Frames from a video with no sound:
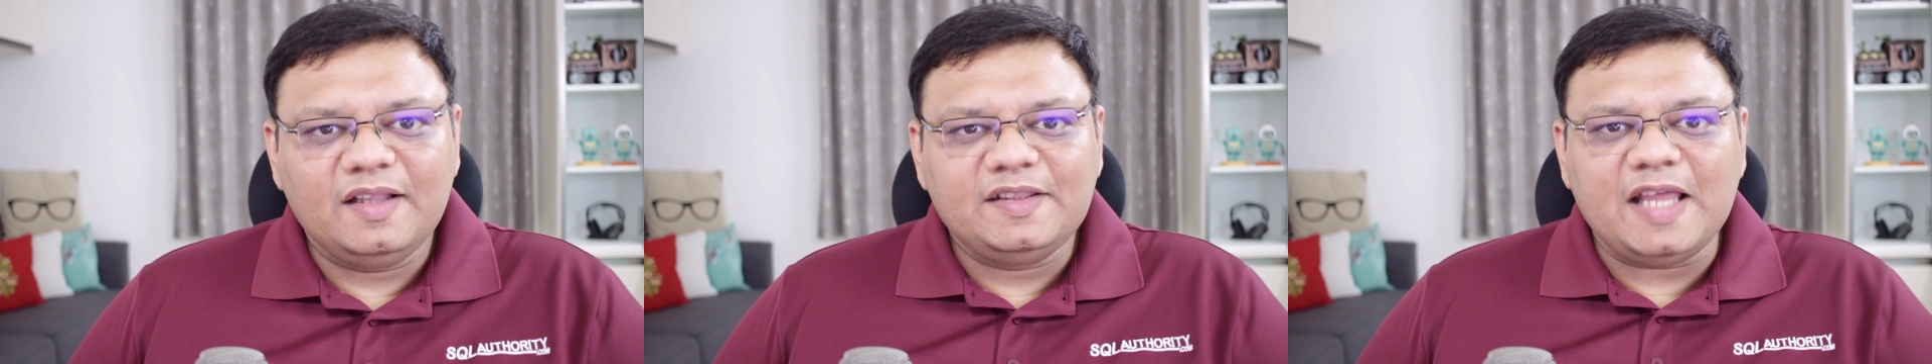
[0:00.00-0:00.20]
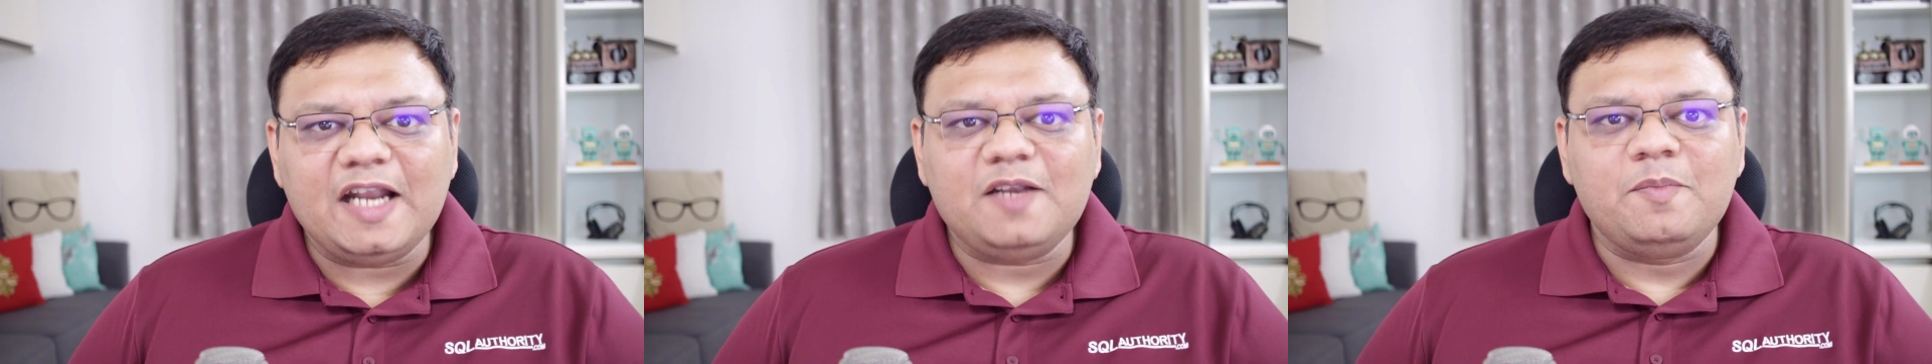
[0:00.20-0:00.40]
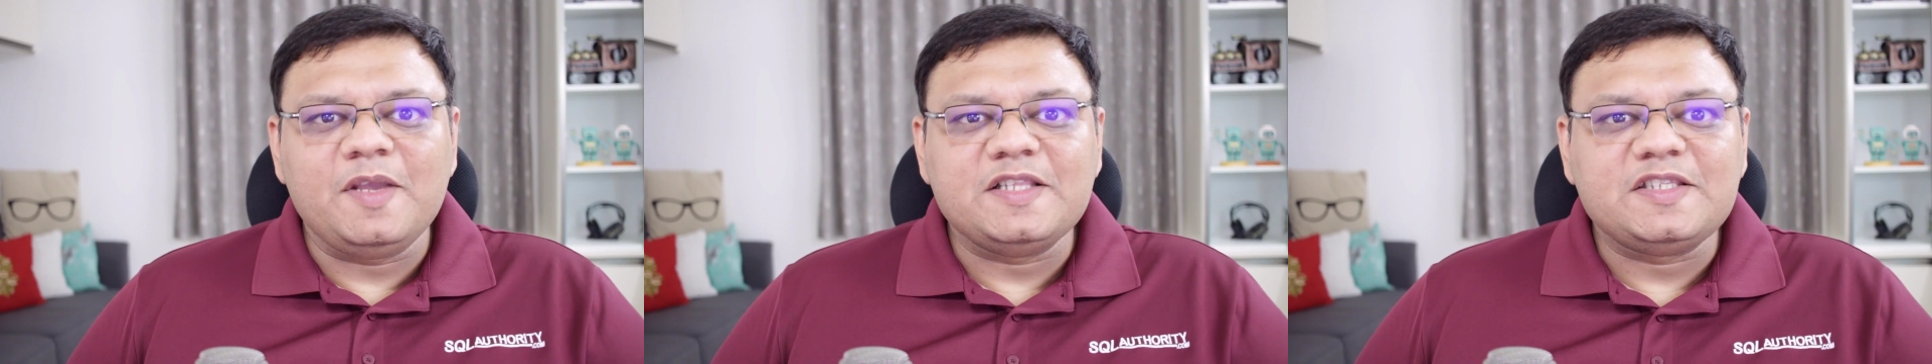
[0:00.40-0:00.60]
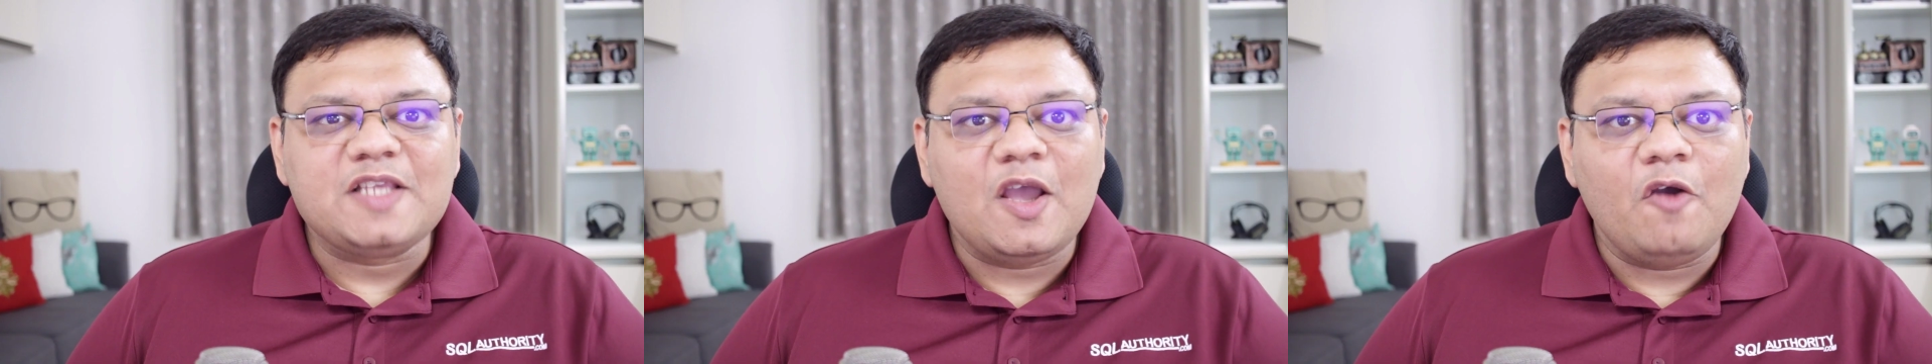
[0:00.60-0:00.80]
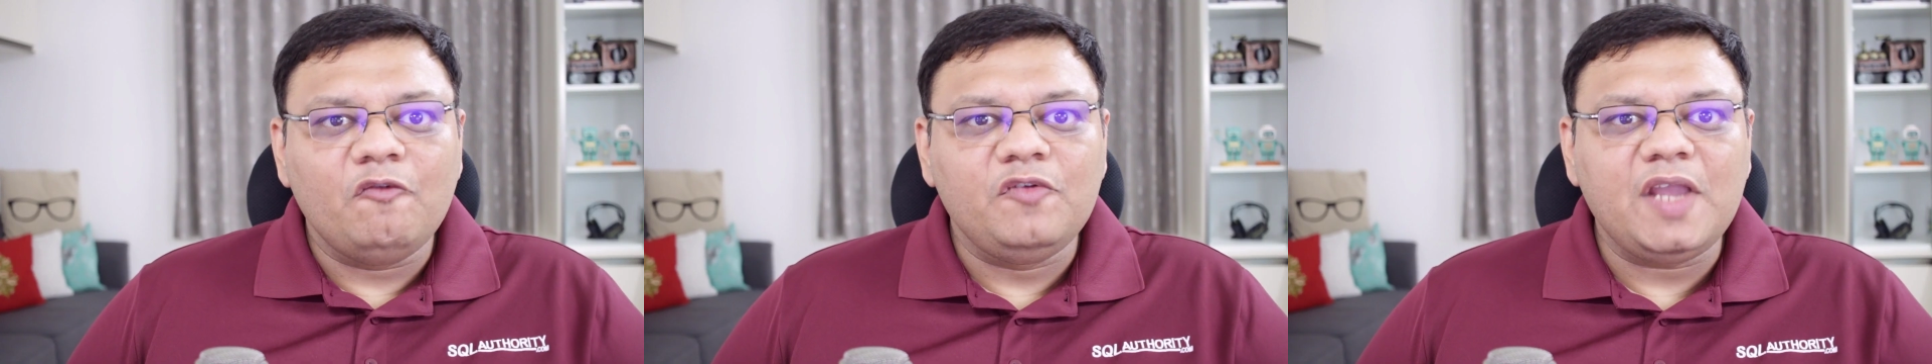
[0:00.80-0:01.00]
That means
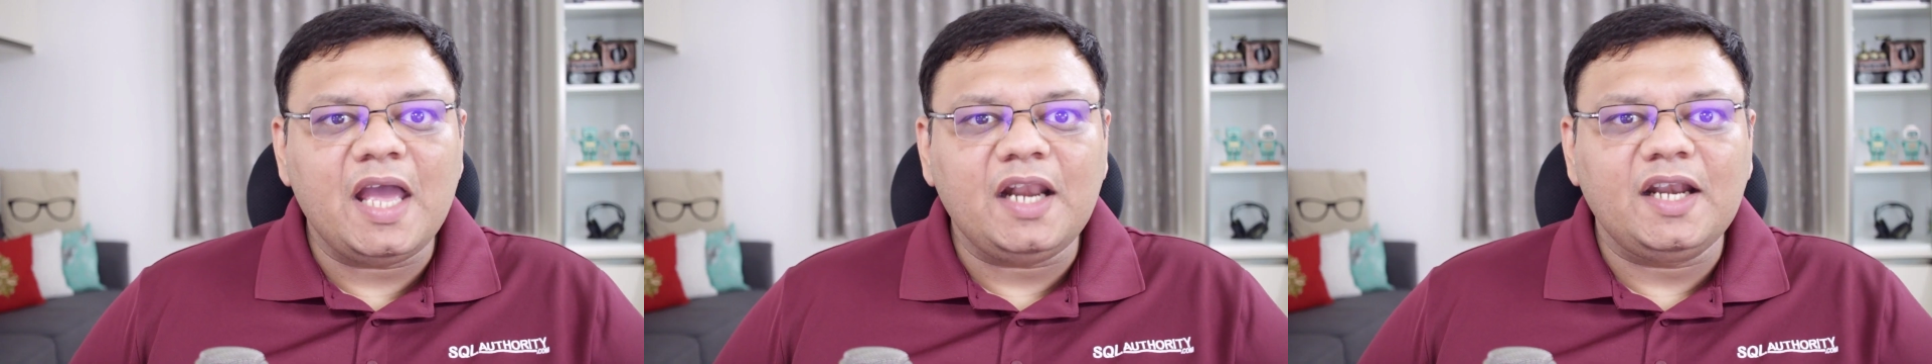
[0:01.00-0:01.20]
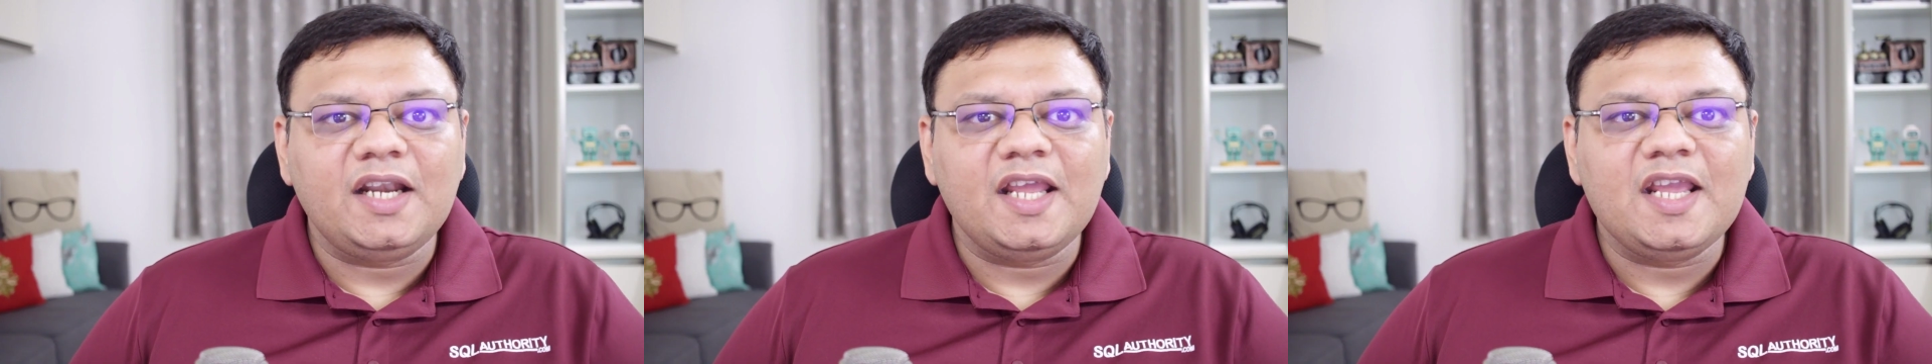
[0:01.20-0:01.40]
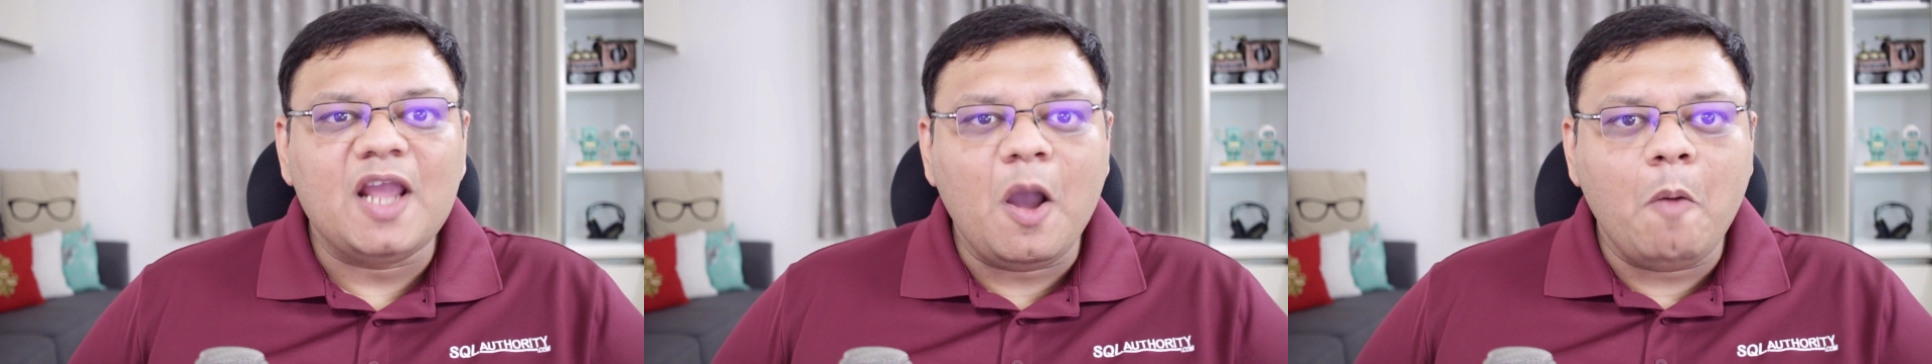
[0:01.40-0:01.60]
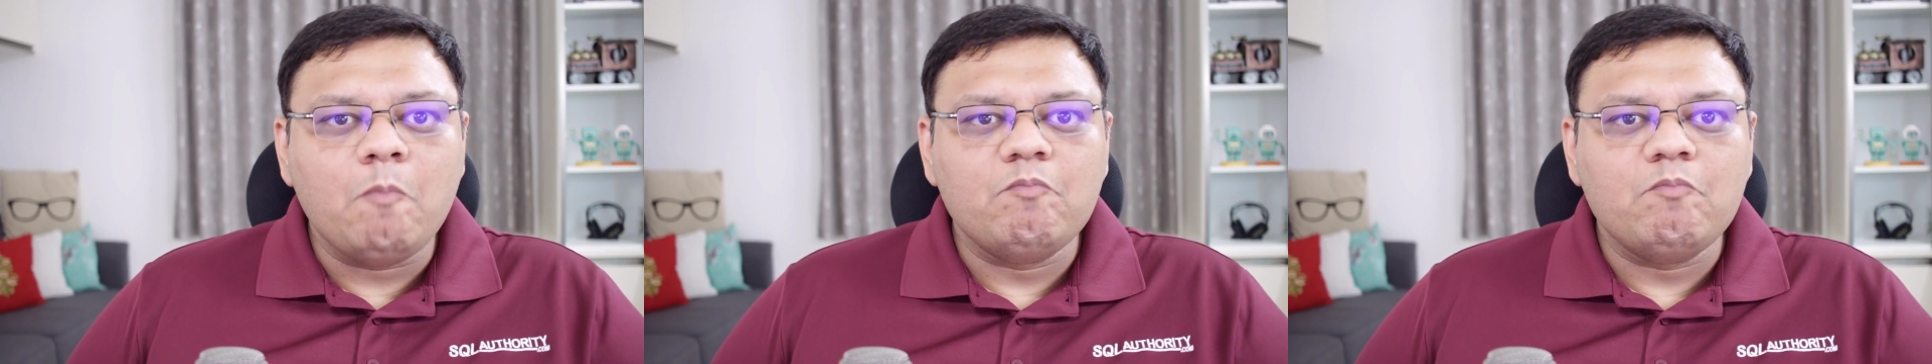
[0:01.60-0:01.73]
we are reading